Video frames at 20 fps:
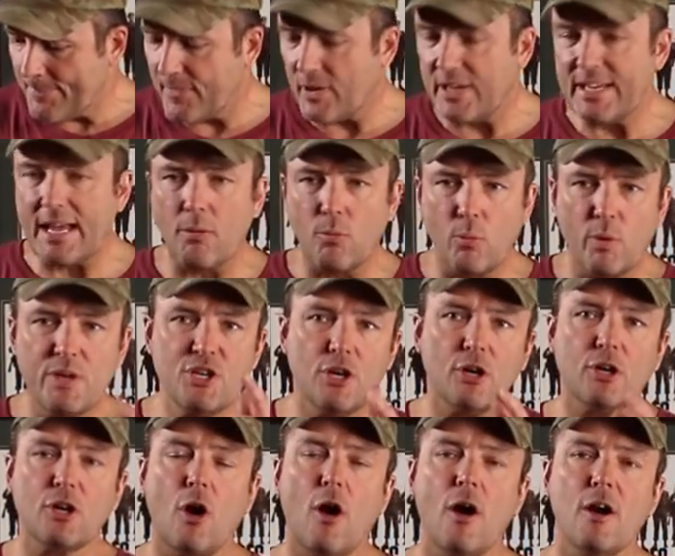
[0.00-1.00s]
Yeah, when your
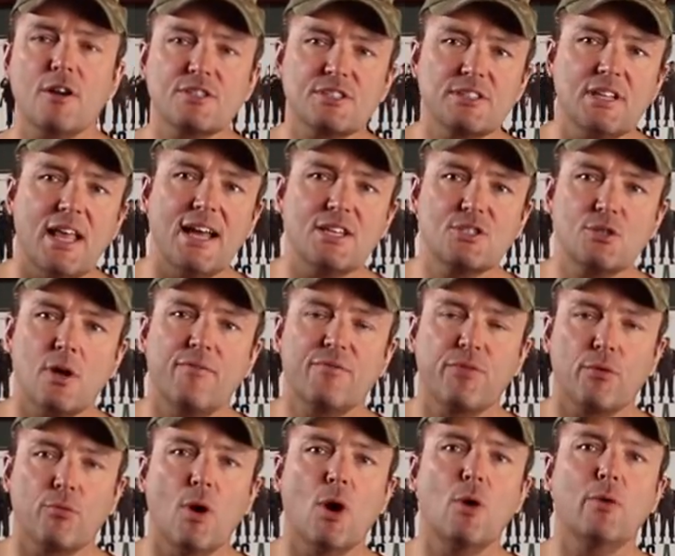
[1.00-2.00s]
car slides off
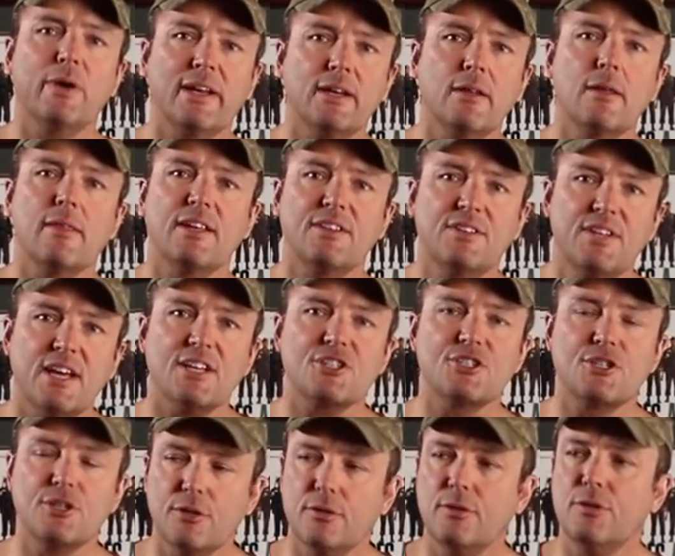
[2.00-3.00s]
the road into the
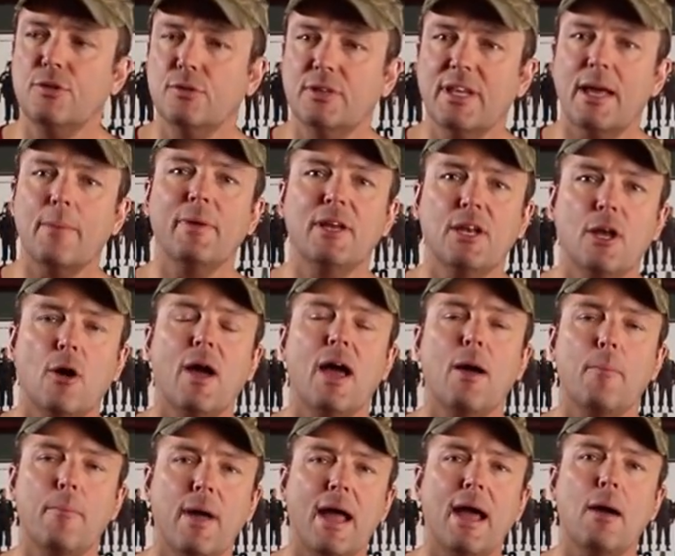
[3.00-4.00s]
ditch, you let me know
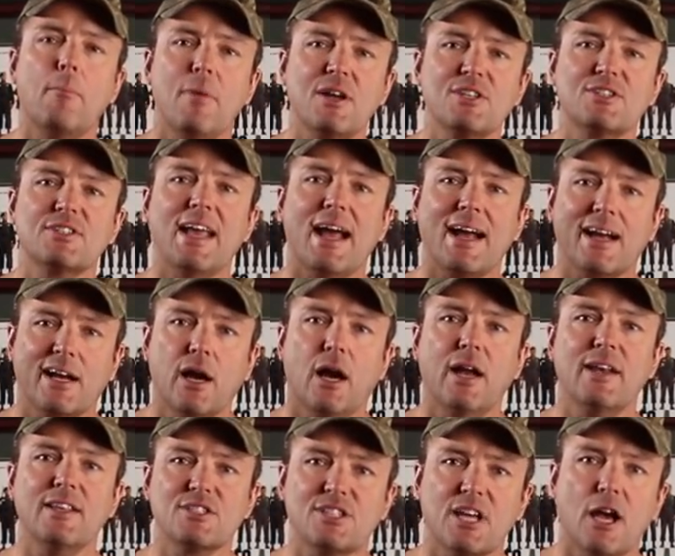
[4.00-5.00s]
how much that
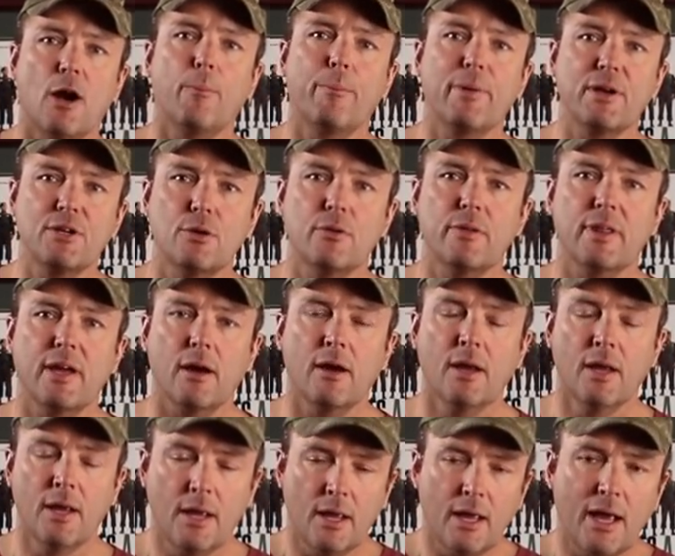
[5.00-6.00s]
gun is helping you there.
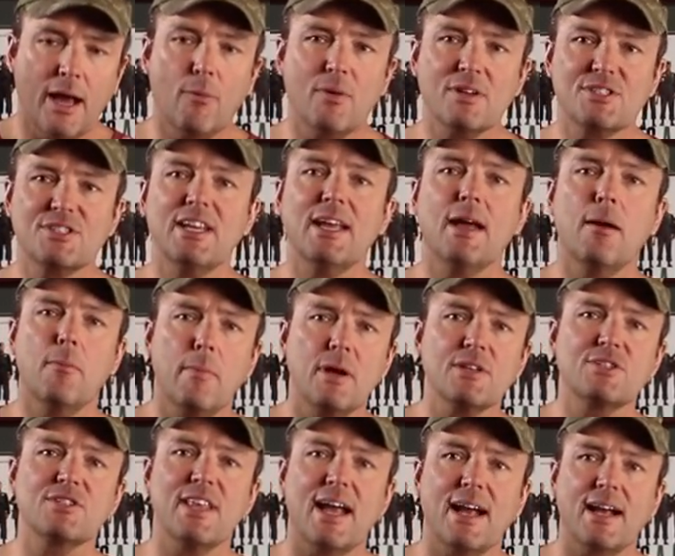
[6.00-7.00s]
I wanna see how
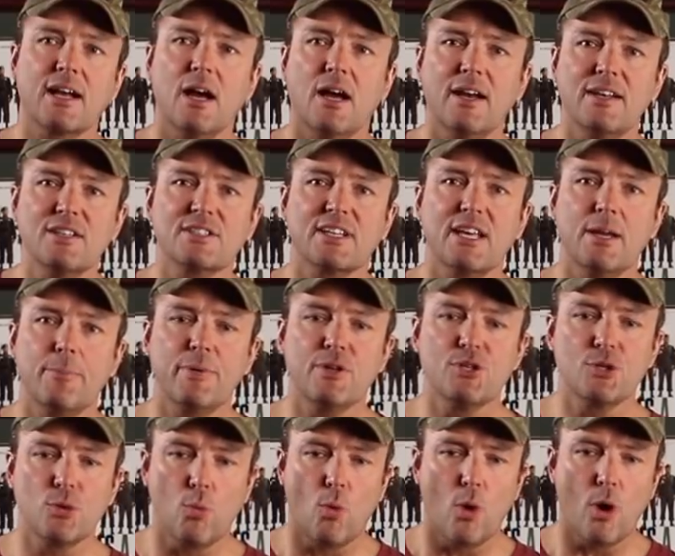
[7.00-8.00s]
much that gun is keeping
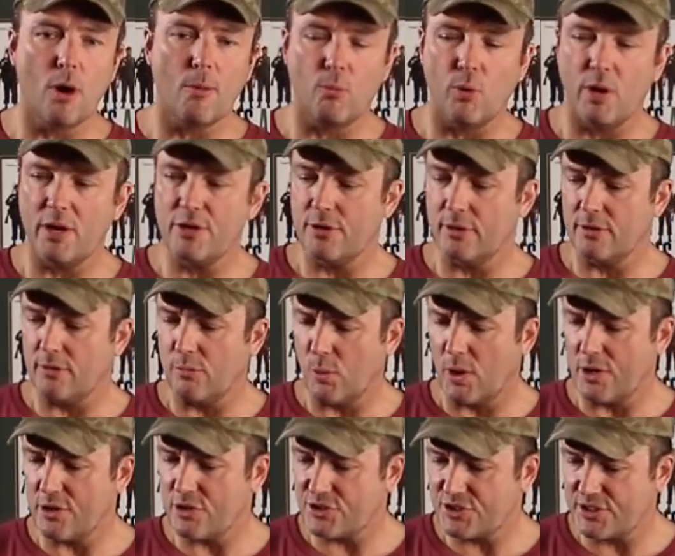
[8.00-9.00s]
you warm while
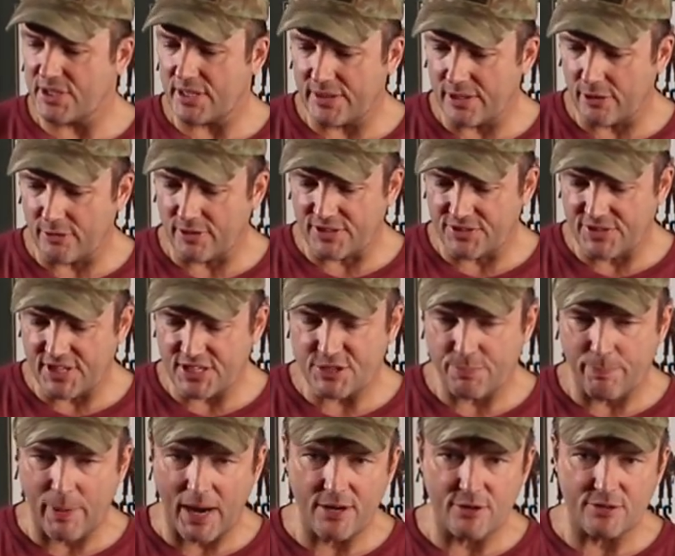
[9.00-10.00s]
you're sitting there in a ditch
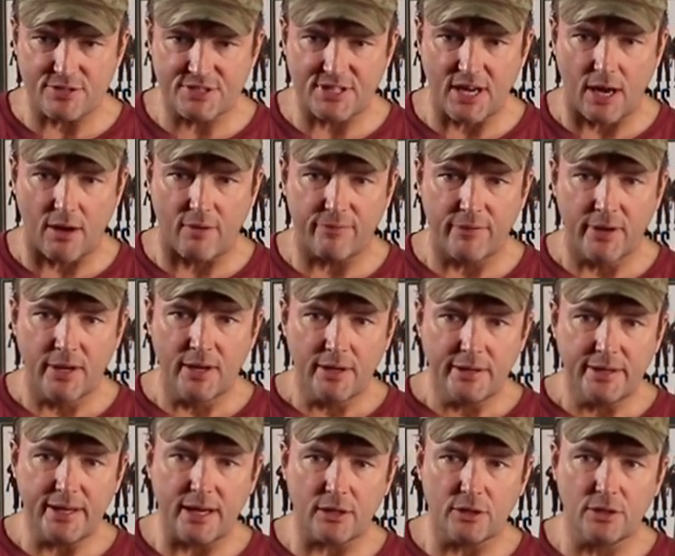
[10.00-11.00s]
by yourself.
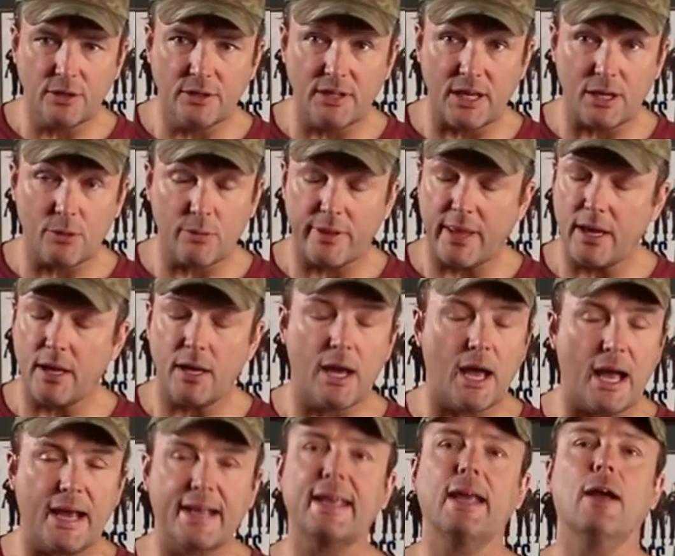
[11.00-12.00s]
Yeah, good luck with it.
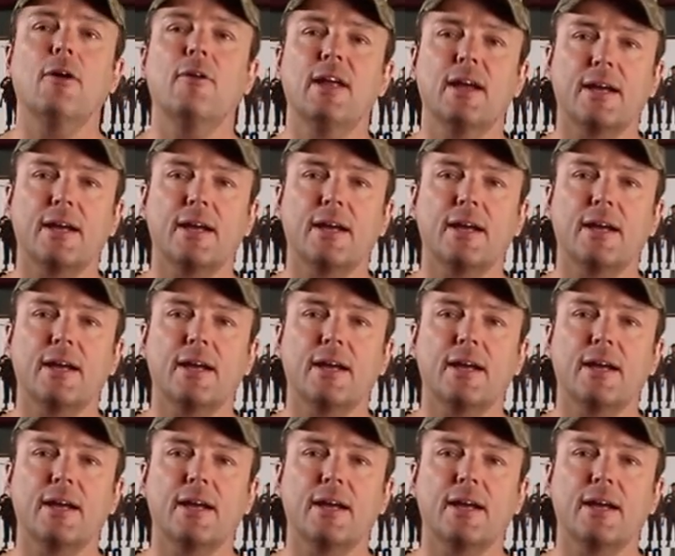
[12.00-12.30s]
I carry